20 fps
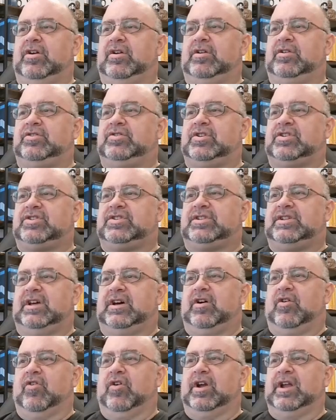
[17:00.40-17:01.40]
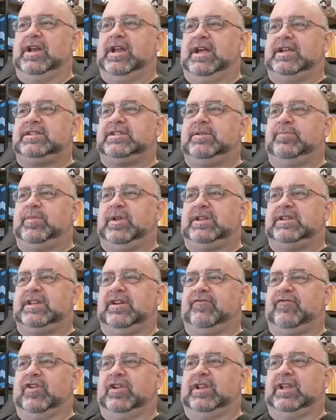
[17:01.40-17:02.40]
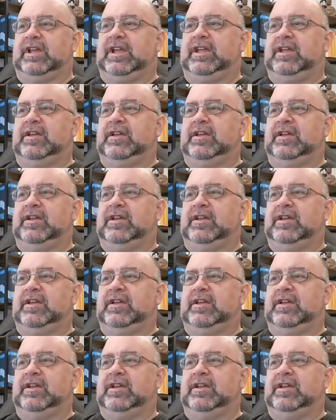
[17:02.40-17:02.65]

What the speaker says: just organized a bit differently.